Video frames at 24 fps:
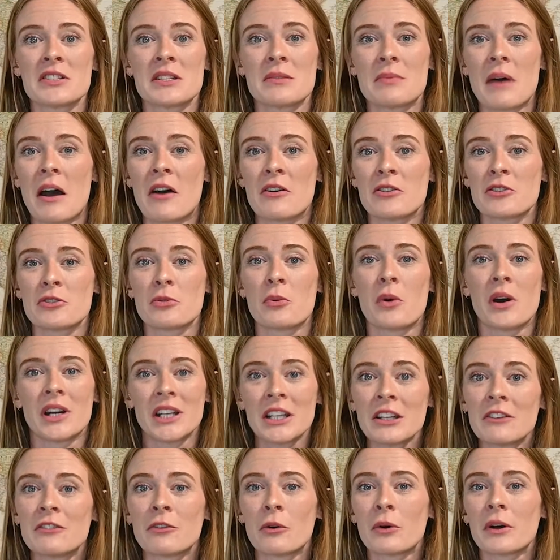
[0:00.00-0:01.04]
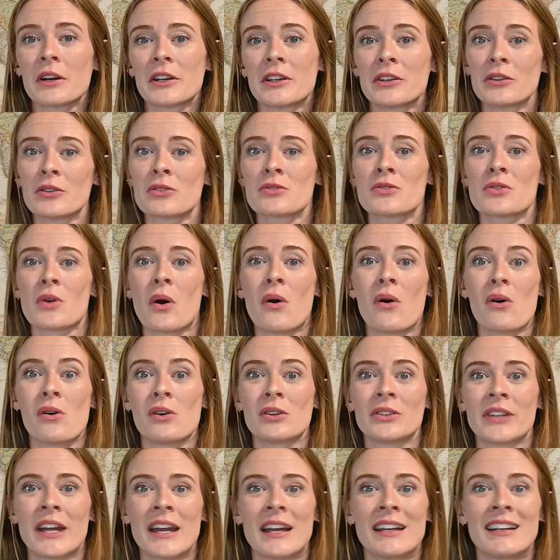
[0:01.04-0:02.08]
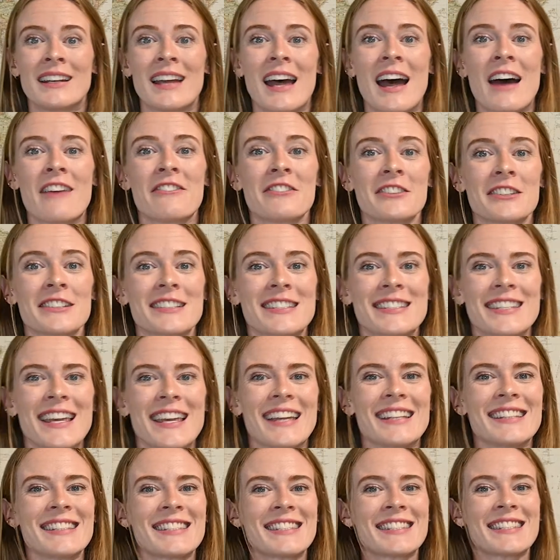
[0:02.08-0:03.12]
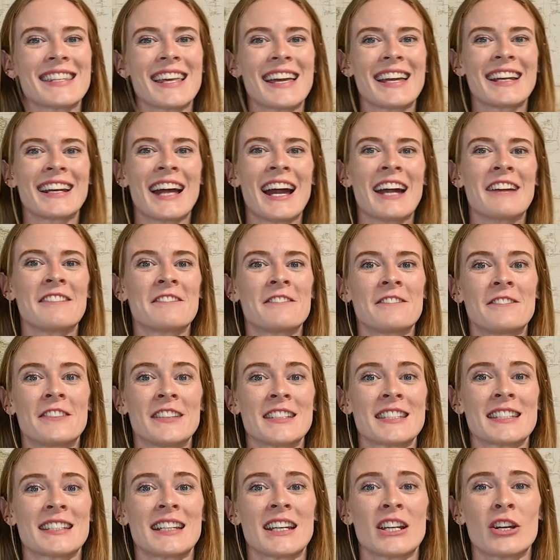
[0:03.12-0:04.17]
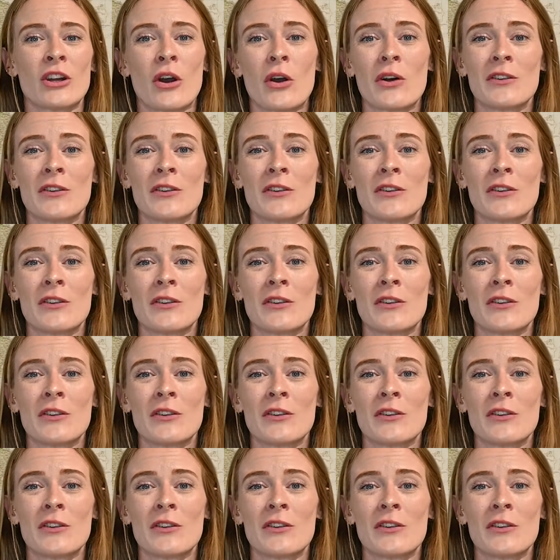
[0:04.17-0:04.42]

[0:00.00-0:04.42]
was about 24 years old. And ever since then, I've visited